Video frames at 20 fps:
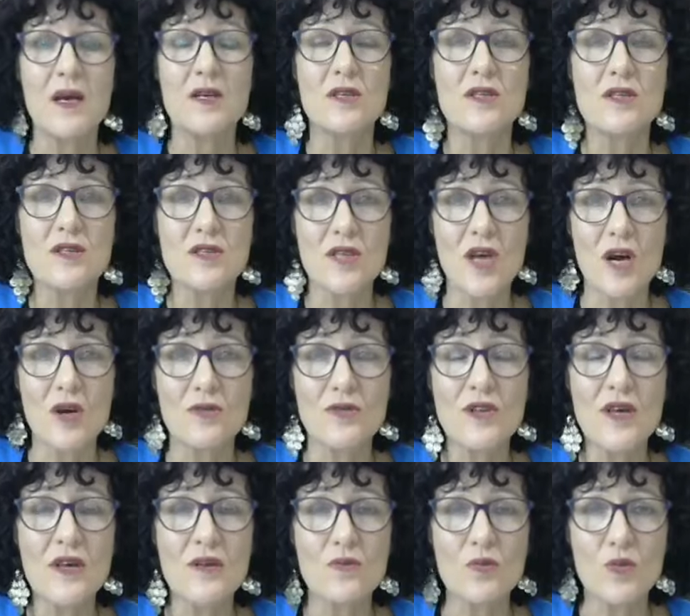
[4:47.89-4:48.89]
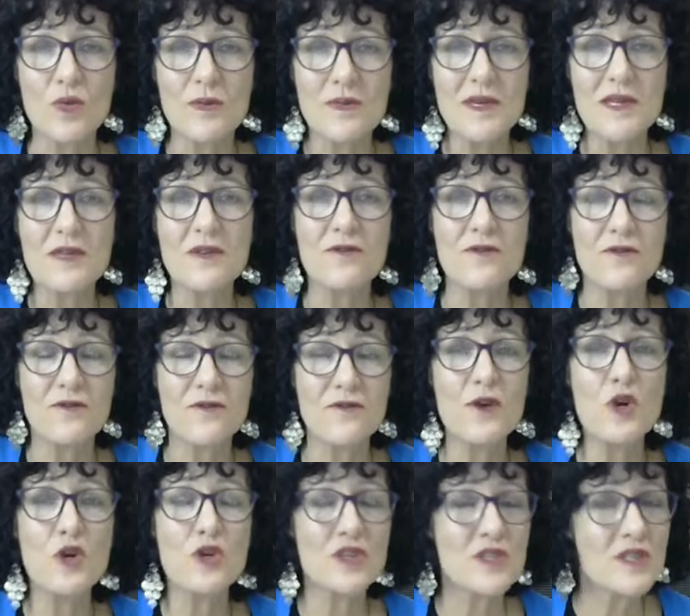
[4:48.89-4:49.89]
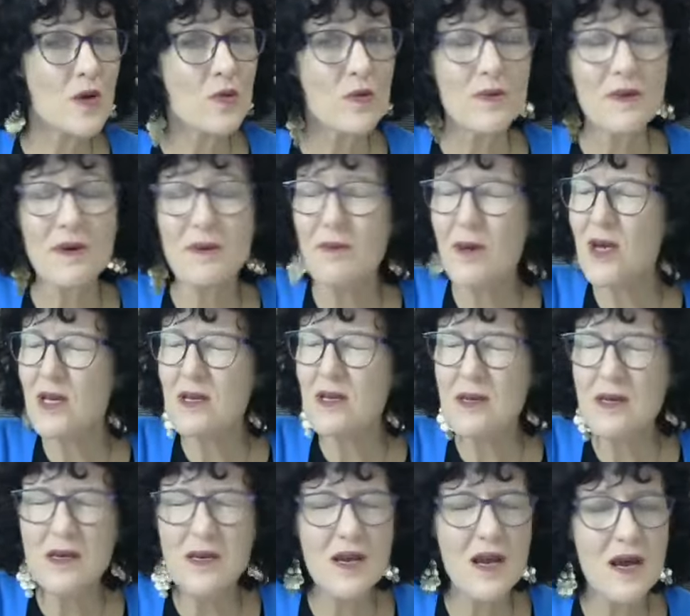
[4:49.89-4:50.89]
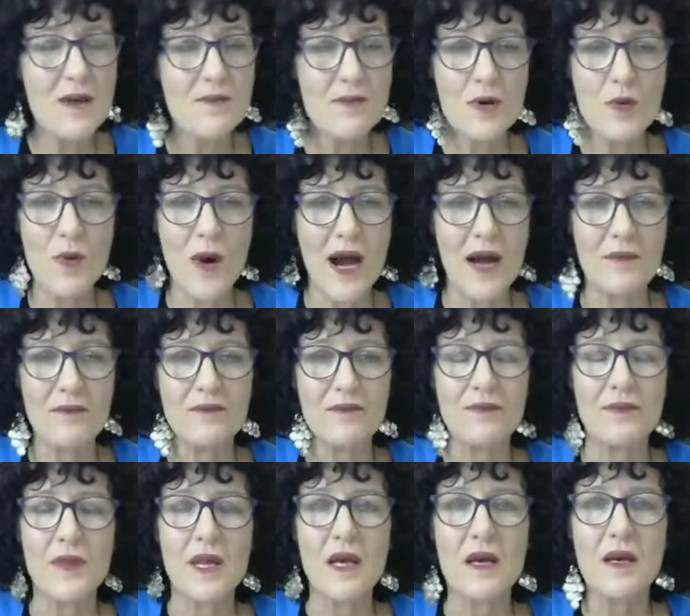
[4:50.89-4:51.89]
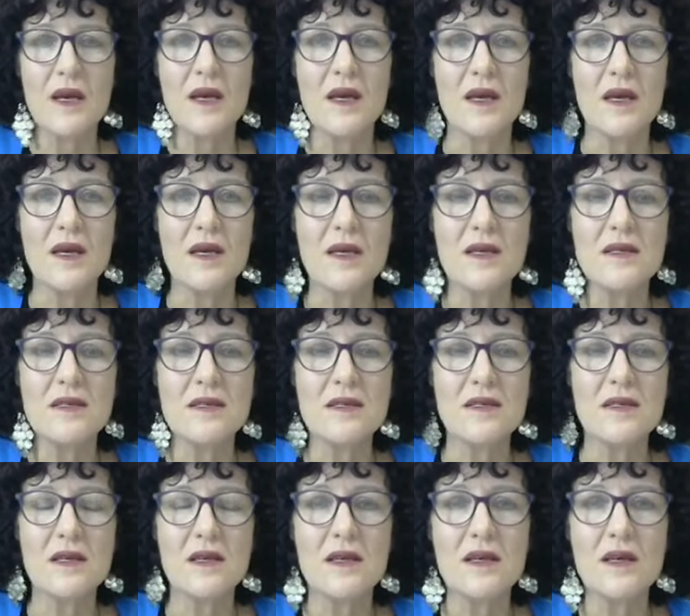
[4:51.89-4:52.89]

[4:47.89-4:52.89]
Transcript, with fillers: So that would be the first, that would be my number one, is